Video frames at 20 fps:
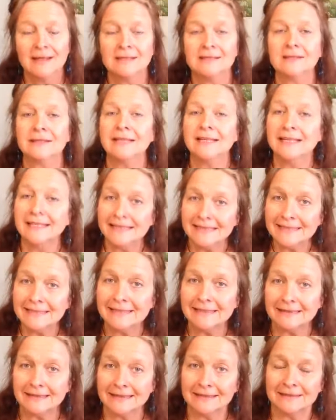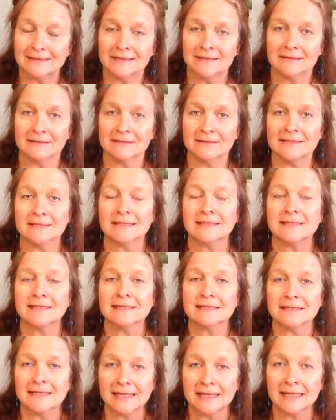So an easy thing to do is to
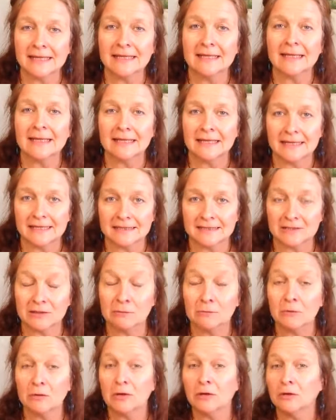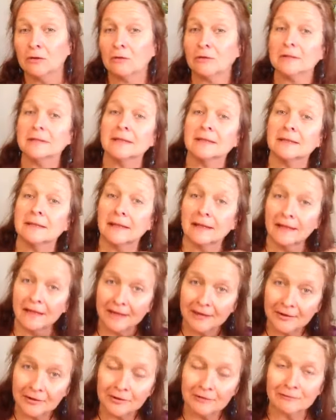stand against the wall or to
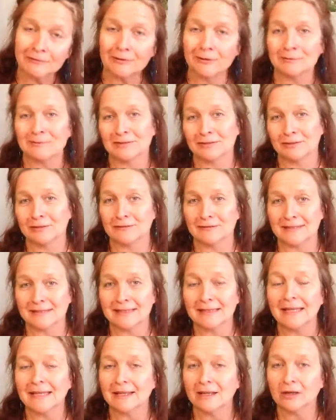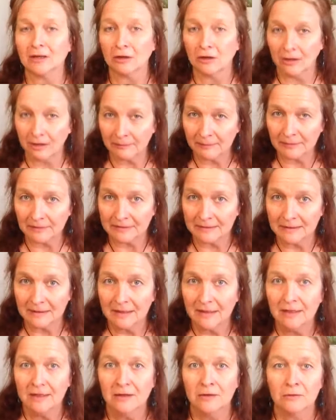lie on a firm surface like a carpet
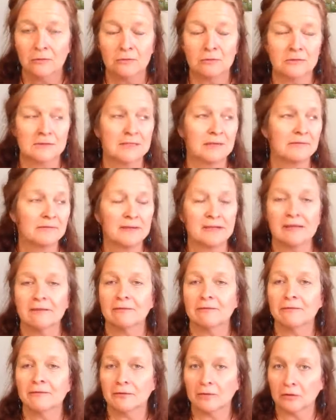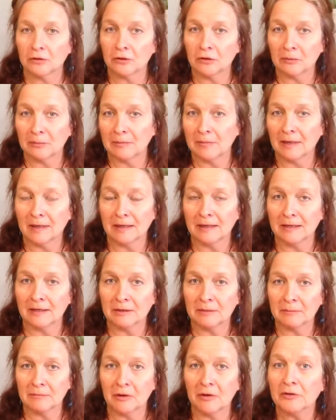or something firm
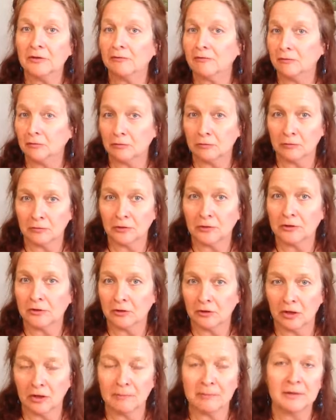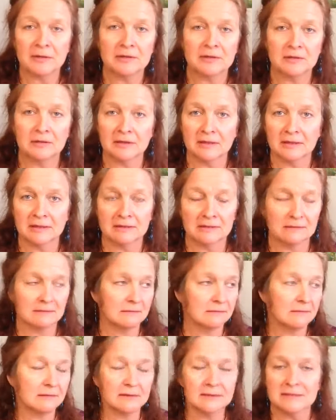on the floor, on a carpet,
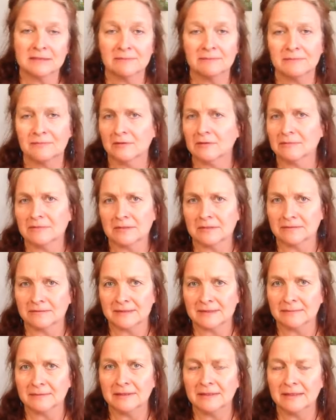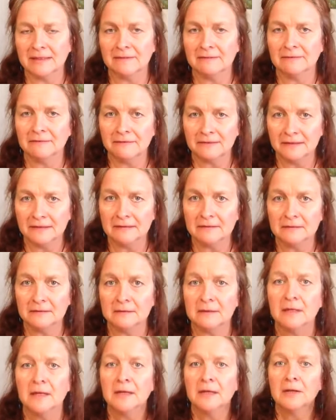on some firm surface where you can
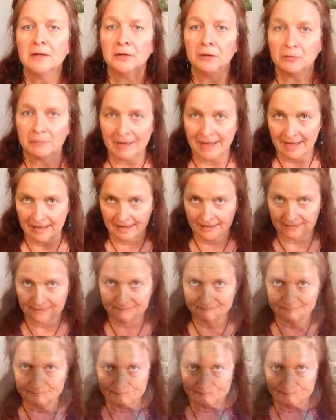feel your back.